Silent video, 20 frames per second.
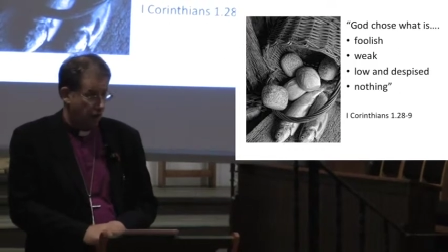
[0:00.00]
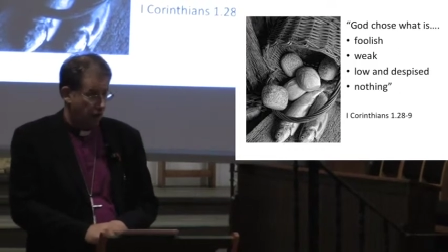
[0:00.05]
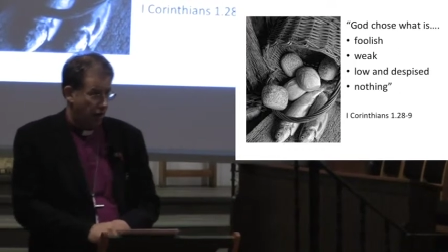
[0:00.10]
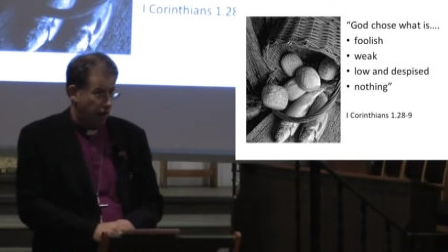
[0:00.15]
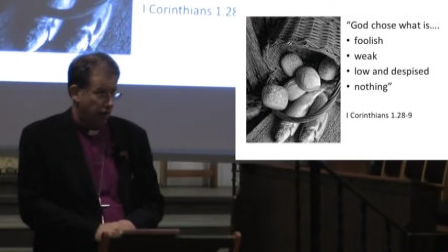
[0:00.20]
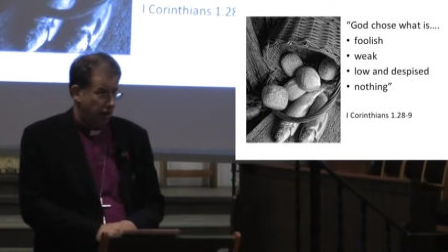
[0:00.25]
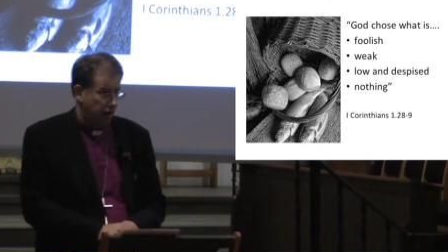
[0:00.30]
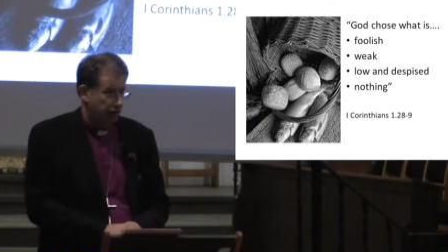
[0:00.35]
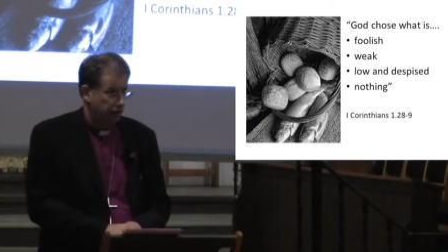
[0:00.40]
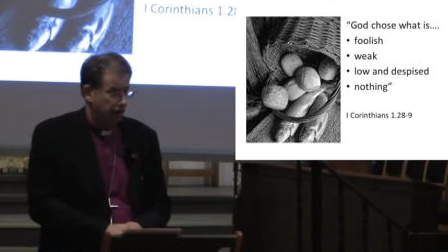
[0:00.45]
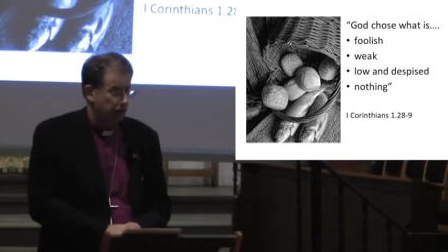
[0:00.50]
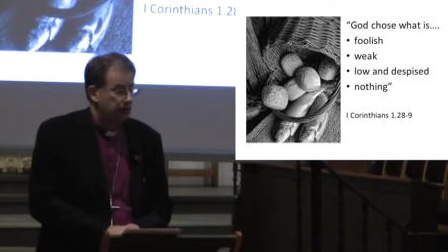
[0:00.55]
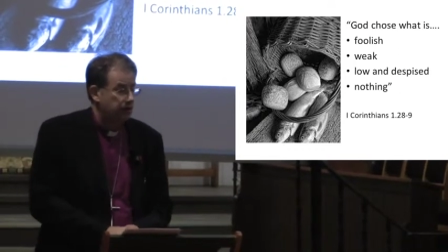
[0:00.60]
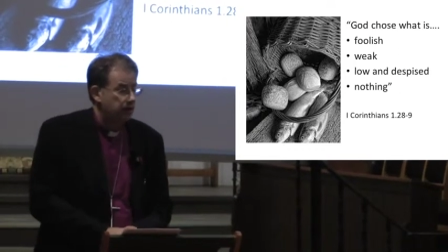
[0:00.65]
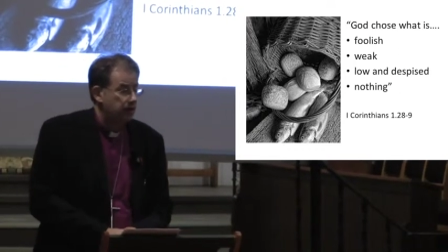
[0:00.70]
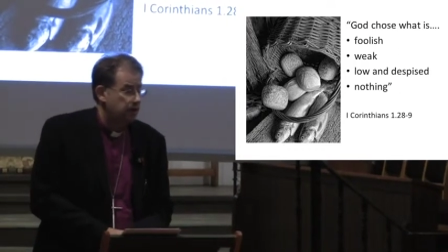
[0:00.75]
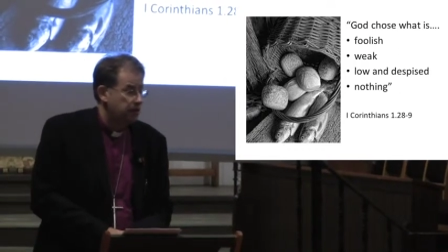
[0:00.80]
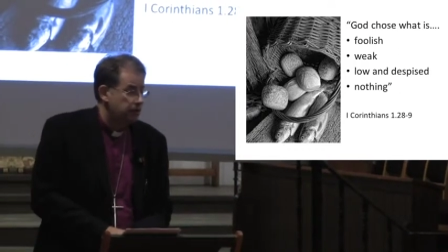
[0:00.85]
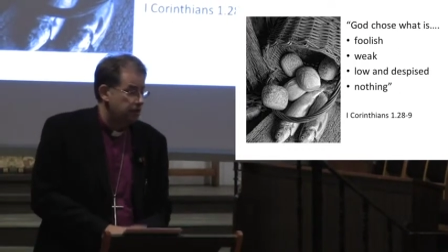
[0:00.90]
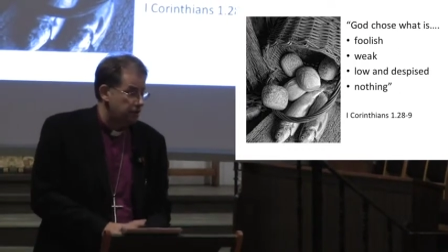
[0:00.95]
are,
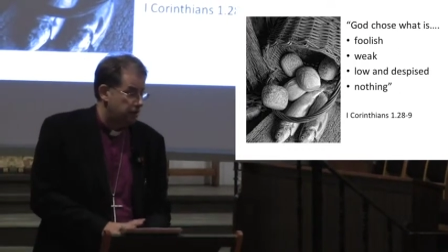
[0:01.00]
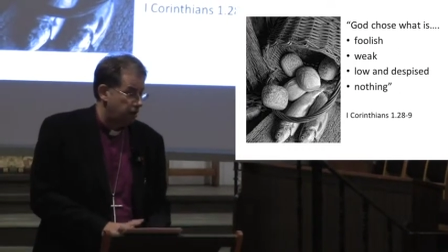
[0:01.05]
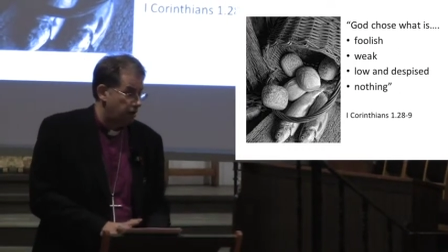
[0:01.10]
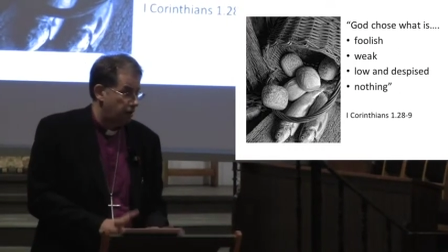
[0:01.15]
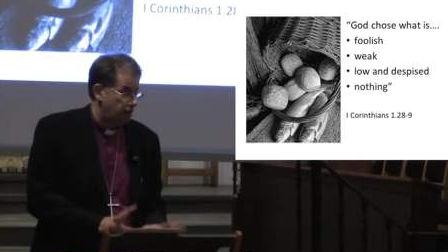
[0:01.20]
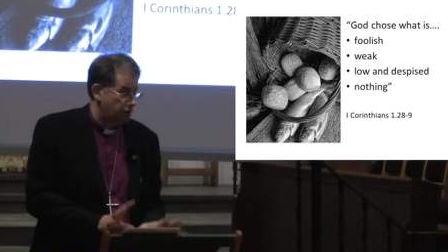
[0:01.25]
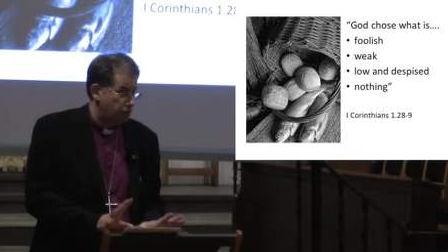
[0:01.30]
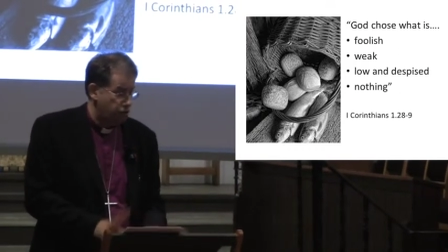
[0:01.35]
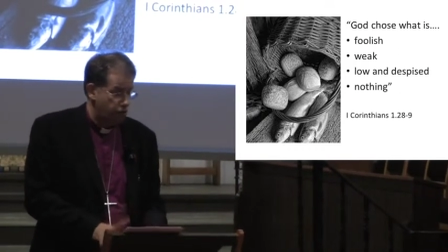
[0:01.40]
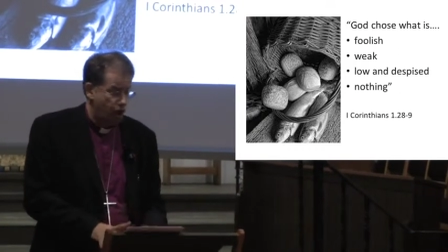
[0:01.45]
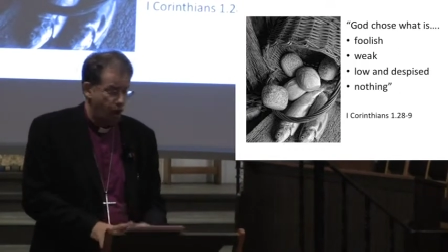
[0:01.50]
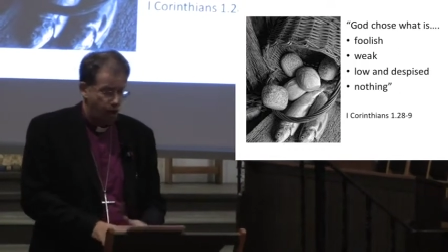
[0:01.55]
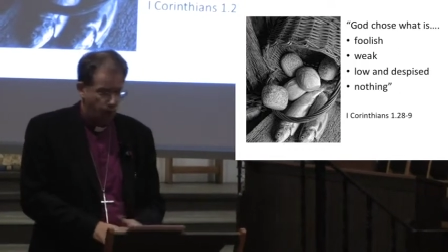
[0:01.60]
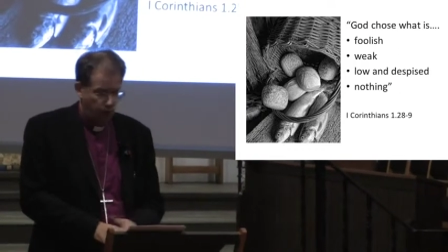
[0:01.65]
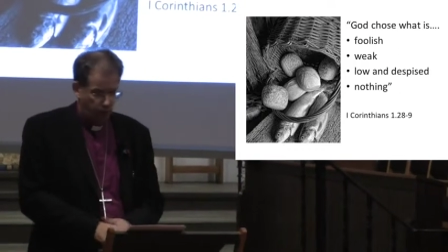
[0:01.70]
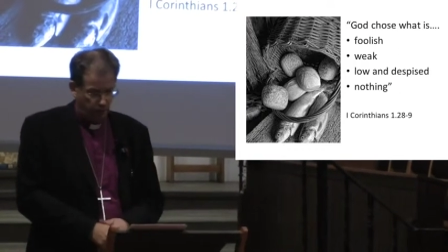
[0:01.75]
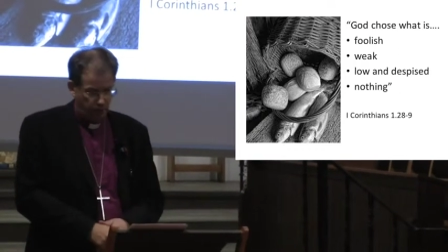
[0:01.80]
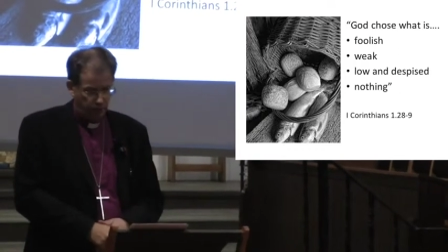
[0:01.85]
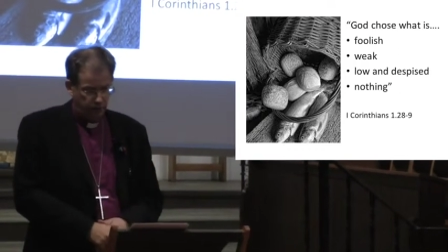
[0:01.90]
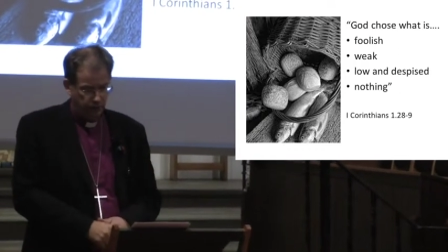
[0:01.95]
so that
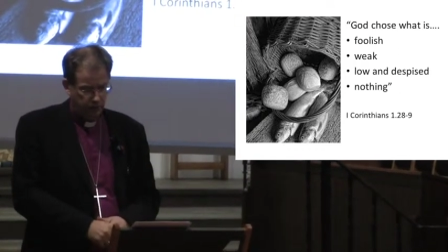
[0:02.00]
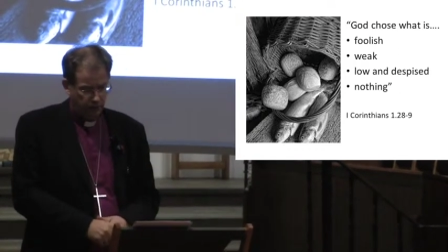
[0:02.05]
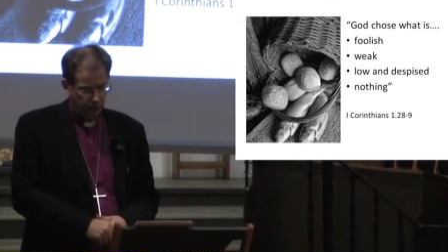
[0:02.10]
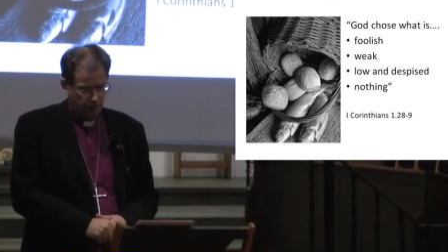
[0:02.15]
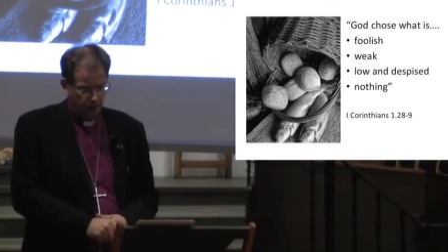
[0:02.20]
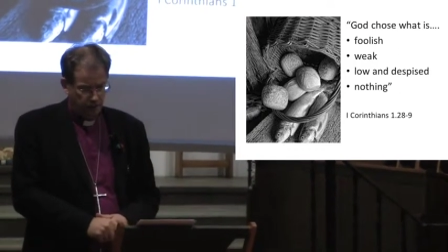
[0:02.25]
no one